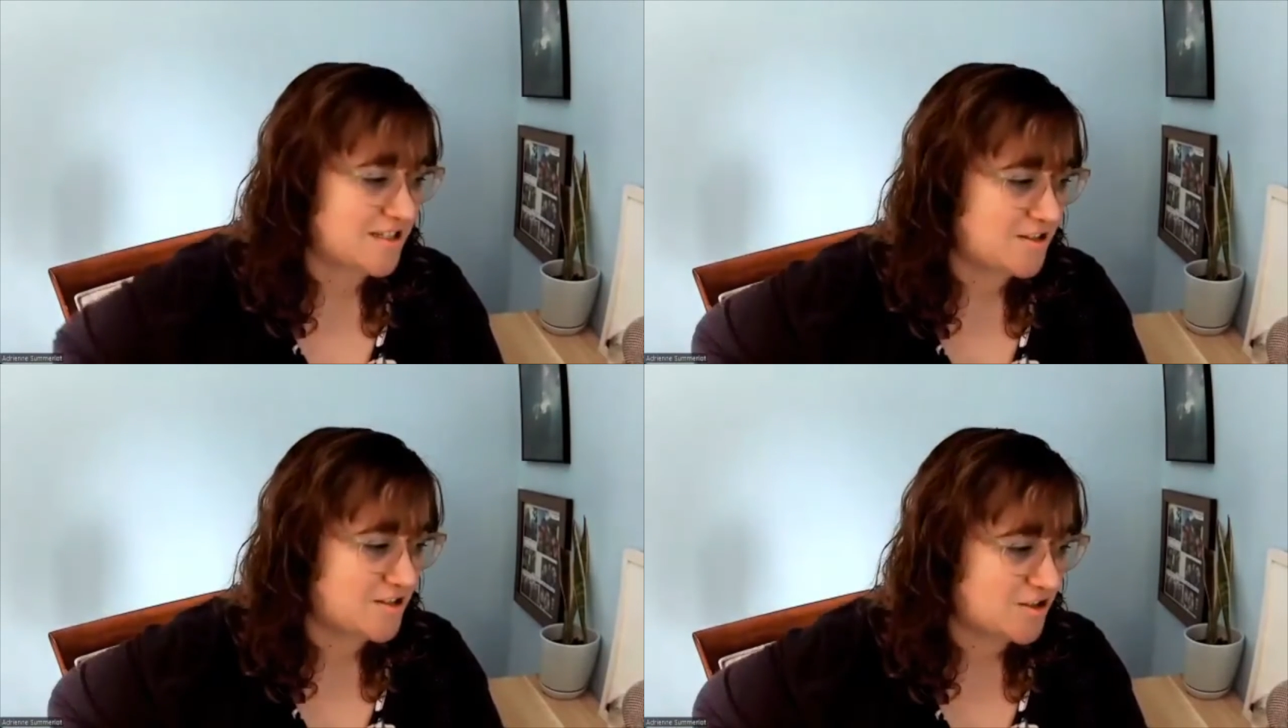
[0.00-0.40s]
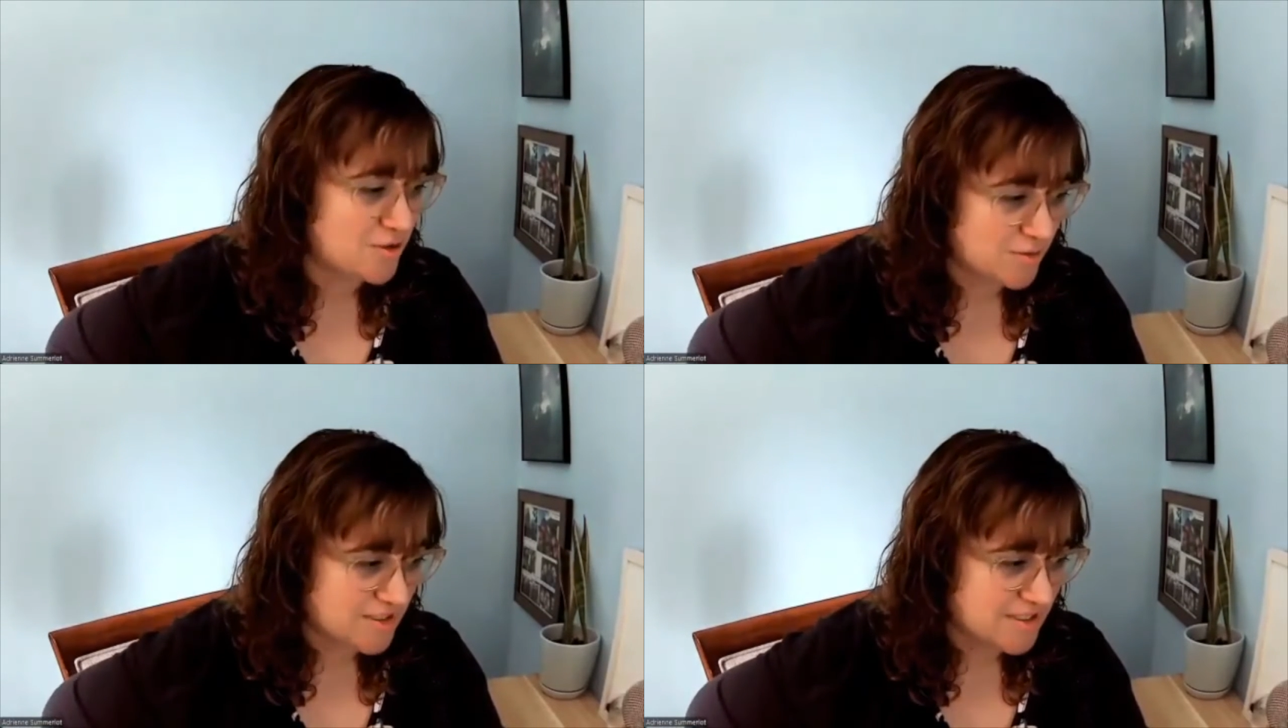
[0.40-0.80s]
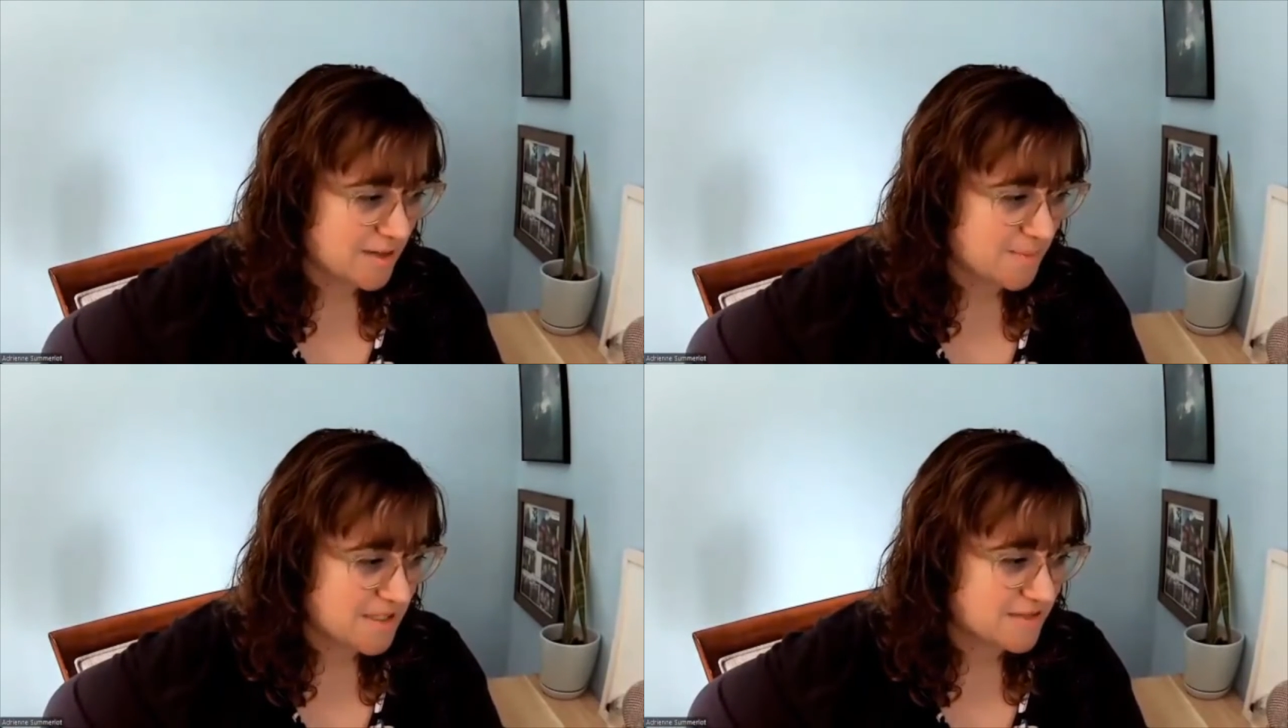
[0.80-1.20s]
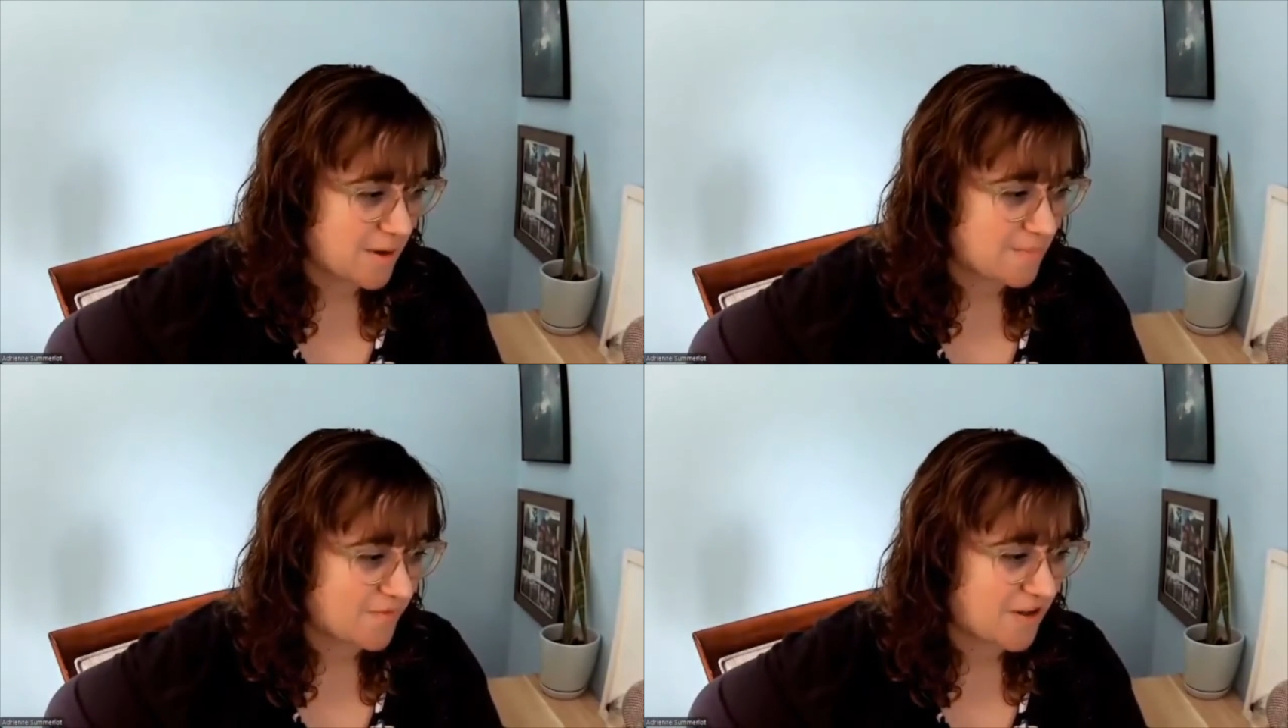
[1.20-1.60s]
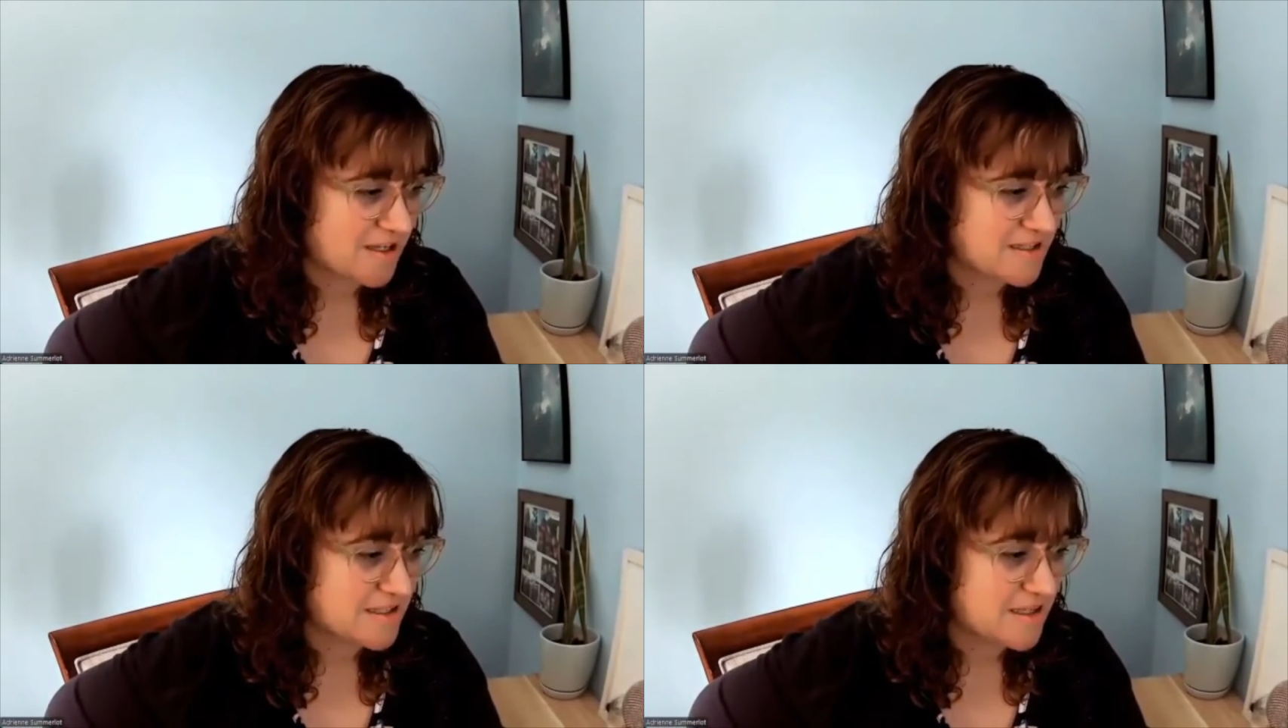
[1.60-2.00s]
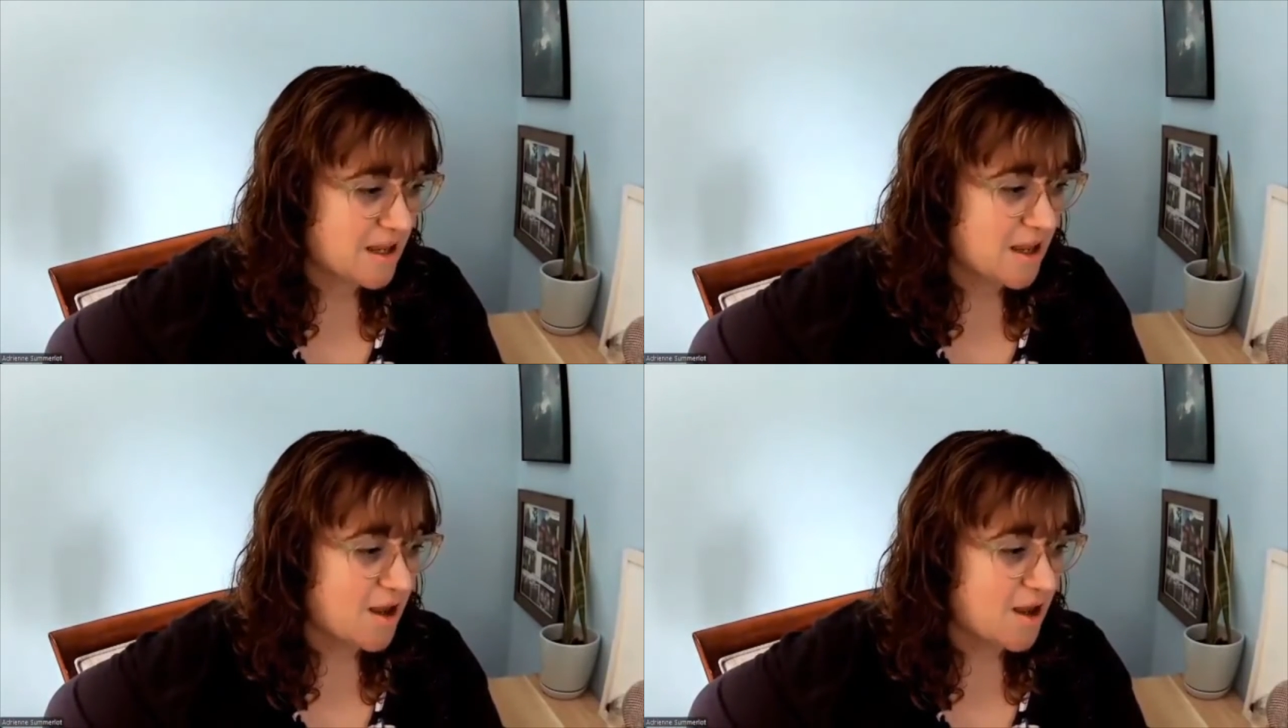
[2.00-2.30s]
to do," said Miss Rumphius.